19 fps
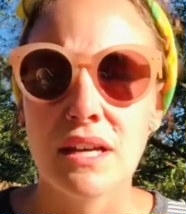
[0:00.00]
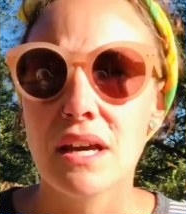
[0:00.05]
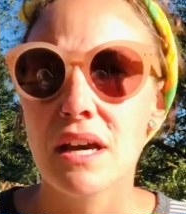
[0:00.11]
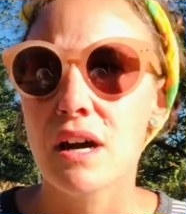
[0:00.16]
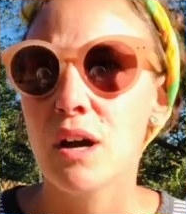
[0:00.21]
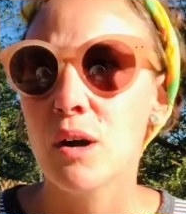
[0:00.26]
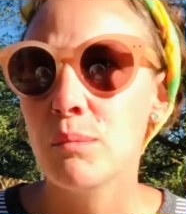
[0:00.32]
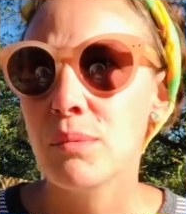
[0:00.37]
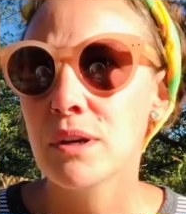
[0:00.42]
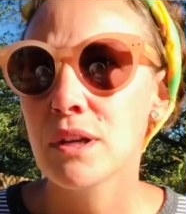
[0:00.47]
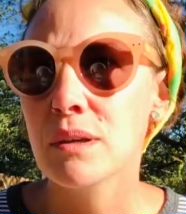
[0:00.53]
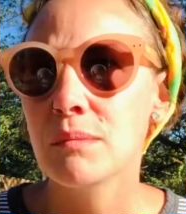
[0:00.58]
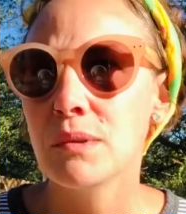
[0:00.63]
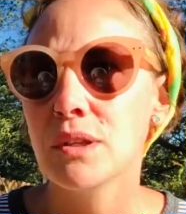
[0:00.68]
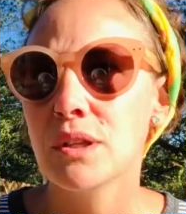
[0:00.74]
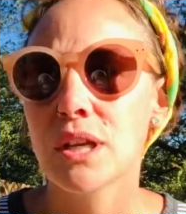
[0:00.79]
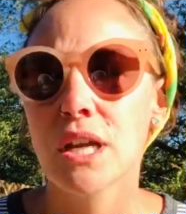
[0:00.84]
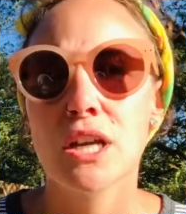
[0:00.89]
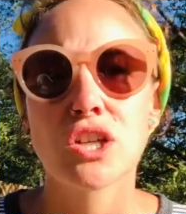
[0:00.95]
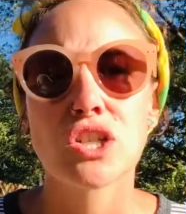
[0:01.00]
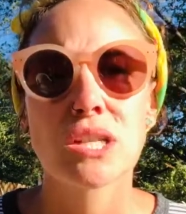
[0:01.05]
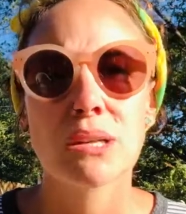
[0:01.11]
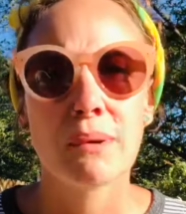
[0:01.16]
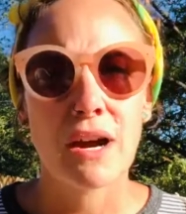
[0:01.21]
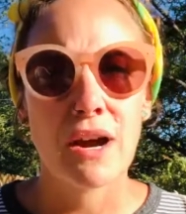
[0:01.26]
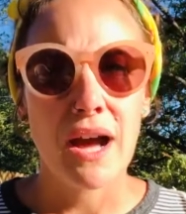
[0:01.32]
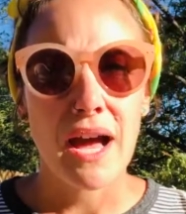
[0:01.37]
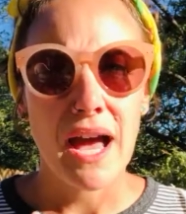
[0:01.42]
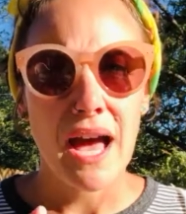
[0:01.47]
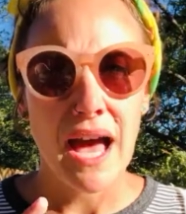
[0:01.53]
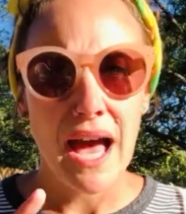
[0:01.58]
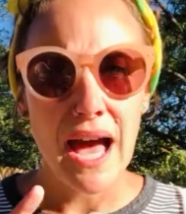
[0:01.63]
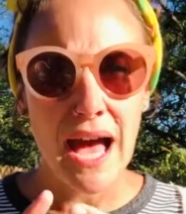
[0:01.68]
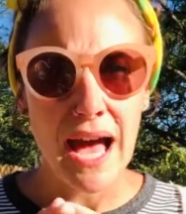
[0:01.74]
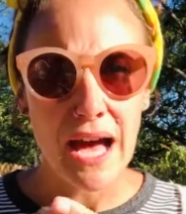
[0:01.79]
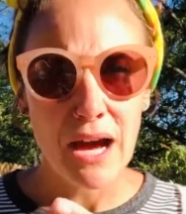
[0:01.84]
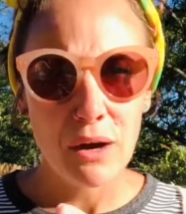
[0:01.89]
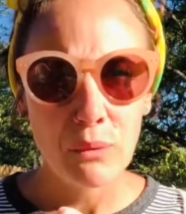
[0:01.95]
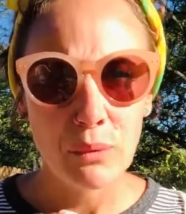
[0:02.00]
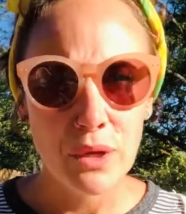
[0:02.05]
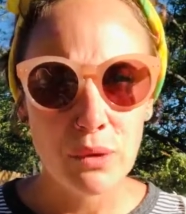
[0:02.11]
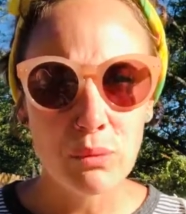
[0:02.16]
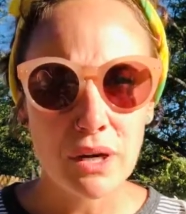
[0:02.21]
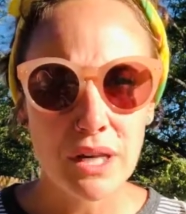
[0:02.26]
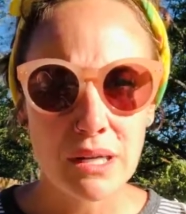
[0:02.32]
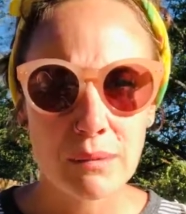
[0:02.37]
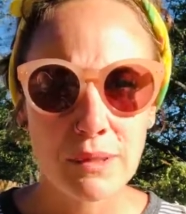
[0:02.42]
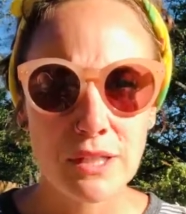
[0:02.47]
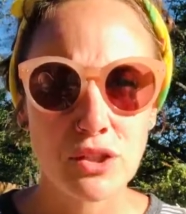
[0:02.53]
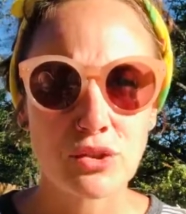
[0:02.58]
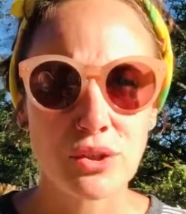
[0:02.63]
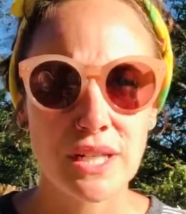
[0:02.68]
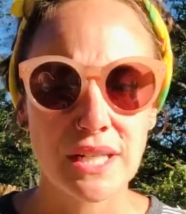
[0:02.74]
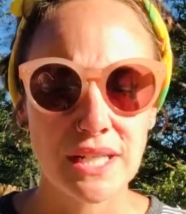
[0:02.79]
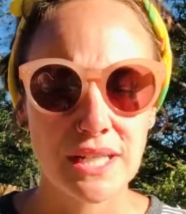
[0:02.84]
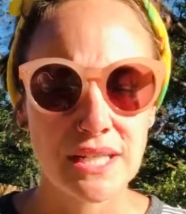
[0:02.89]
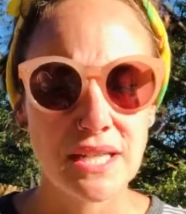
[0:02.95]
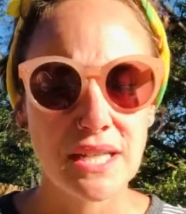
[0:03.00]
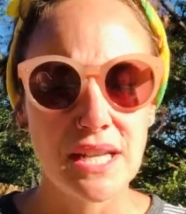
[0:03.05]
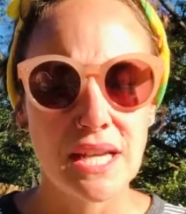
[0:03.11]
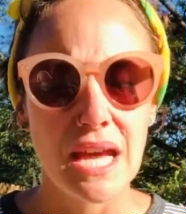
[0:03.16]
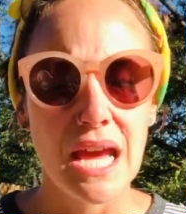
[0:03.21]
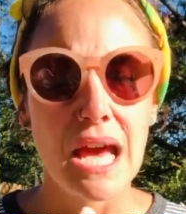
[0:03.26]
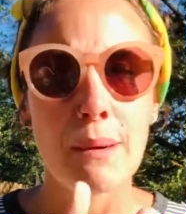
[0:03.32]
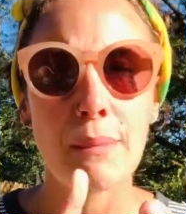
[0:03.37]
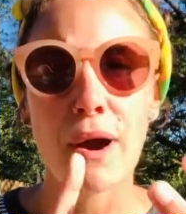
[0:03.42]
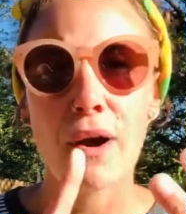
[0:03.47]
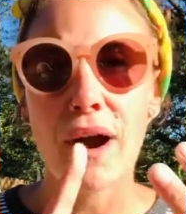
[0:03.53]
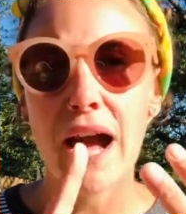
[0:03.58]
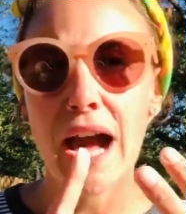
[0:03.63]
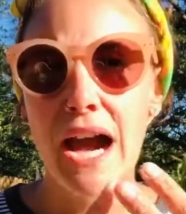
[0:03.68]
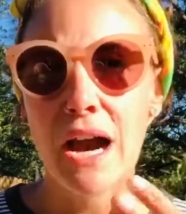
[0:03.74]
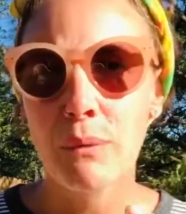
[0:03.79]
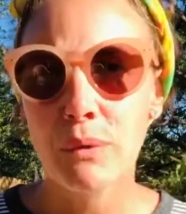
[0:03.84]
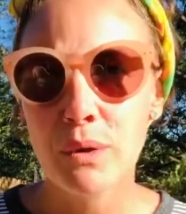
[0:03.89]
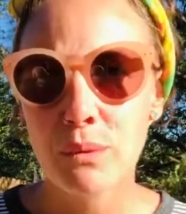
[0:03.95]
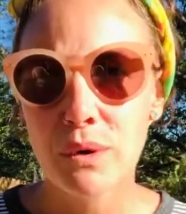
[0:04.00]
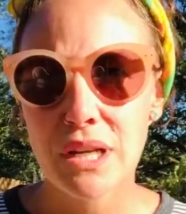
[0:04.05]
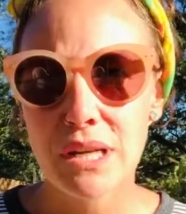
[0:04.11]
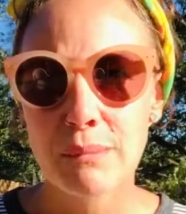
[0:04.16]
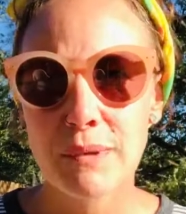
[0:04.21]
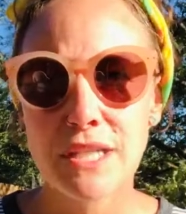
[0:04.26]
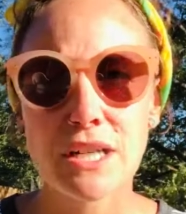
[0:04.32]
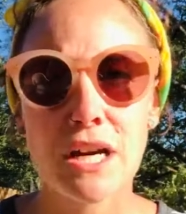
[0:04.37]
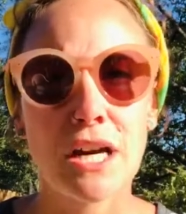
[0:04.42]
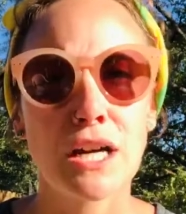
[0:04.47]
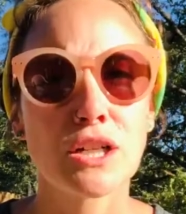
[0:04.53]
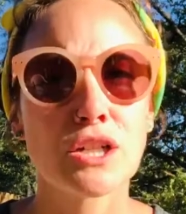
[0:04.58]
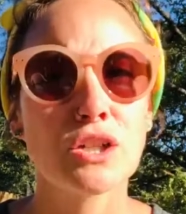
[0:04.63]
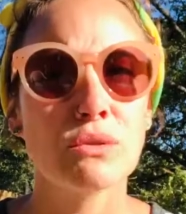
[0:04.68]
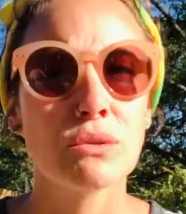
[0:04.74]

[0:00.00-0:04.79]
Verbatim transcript: Open communication about how we want to be treated, about how we want to be talked to.